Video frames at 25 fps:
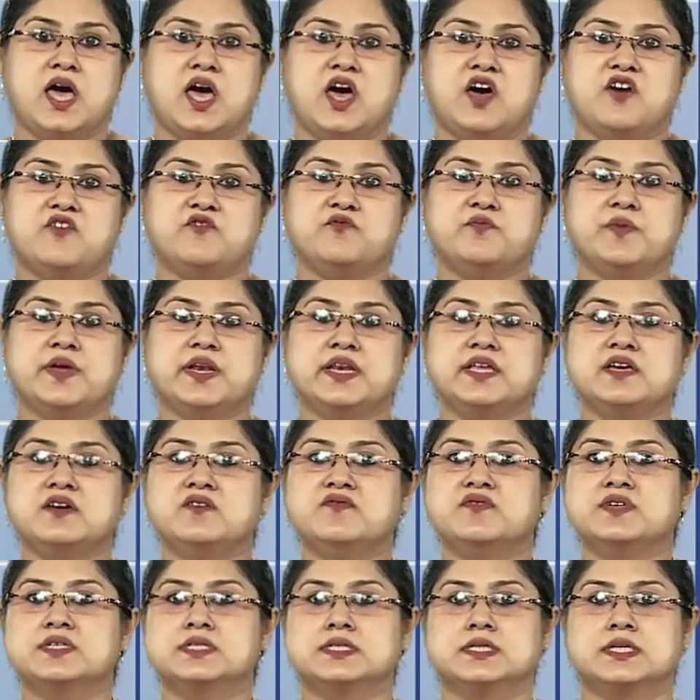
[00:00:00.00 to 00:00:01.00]
have many a
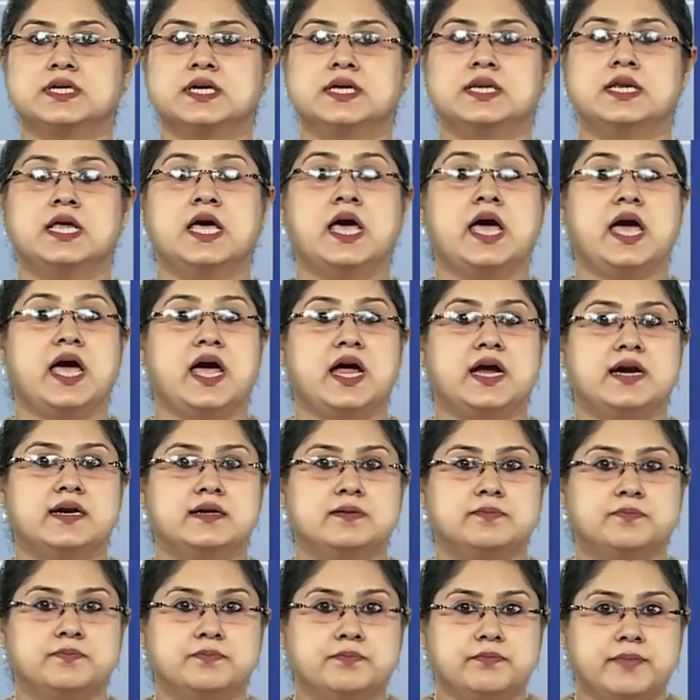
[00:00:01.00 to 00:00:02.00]
physical
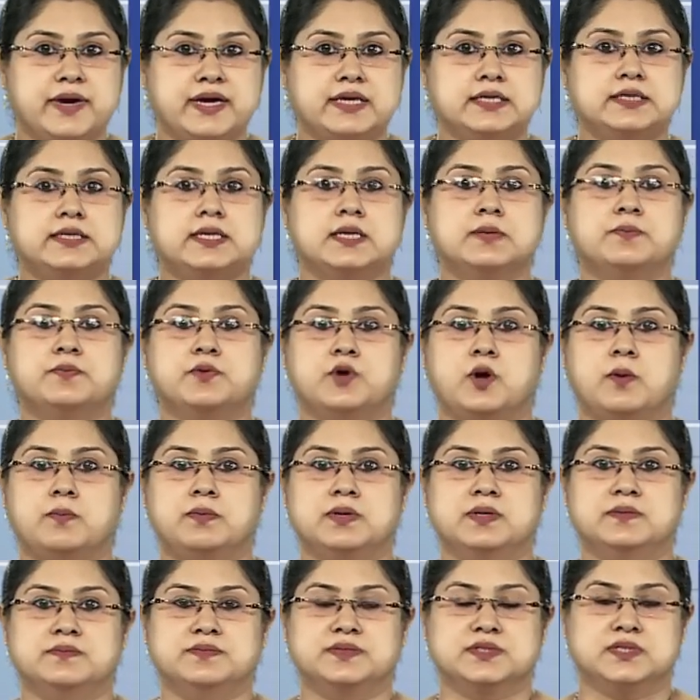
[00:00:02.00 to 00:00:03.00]
and mental
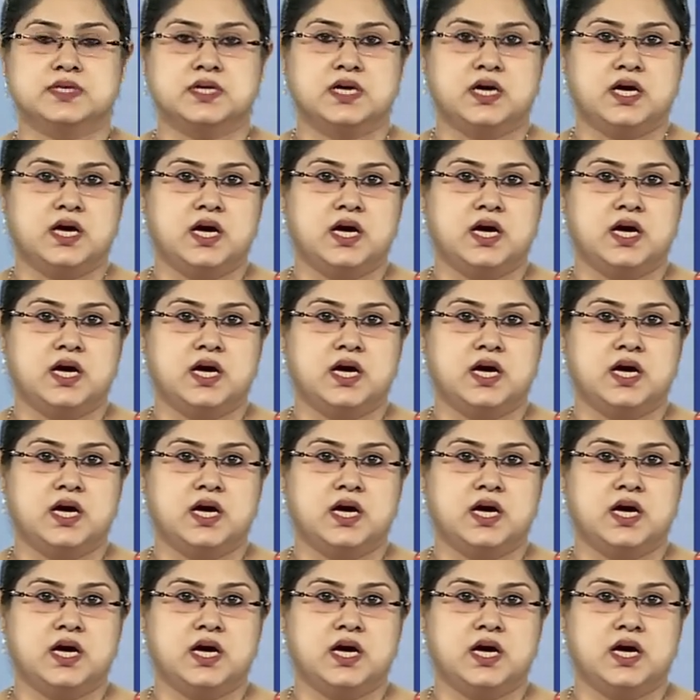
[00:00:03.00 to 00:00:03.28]
problems.